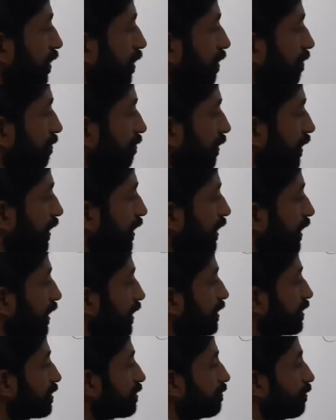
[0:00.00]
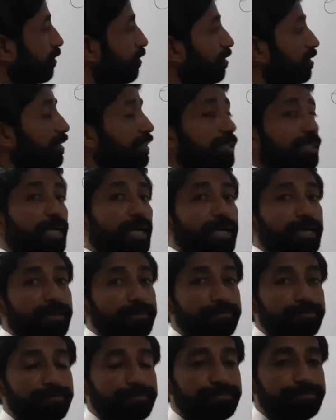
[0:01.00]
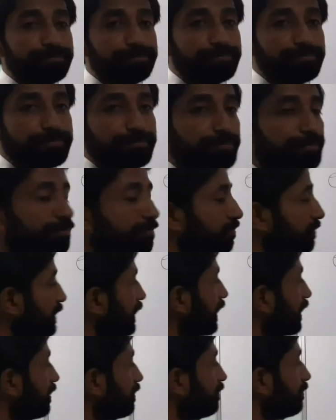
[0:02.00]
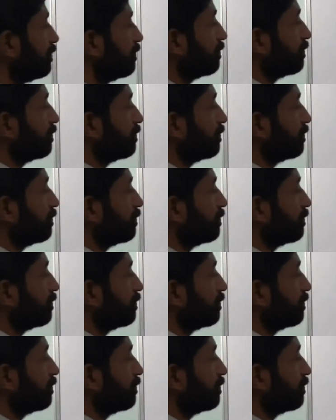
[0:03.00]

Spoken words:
very small time, then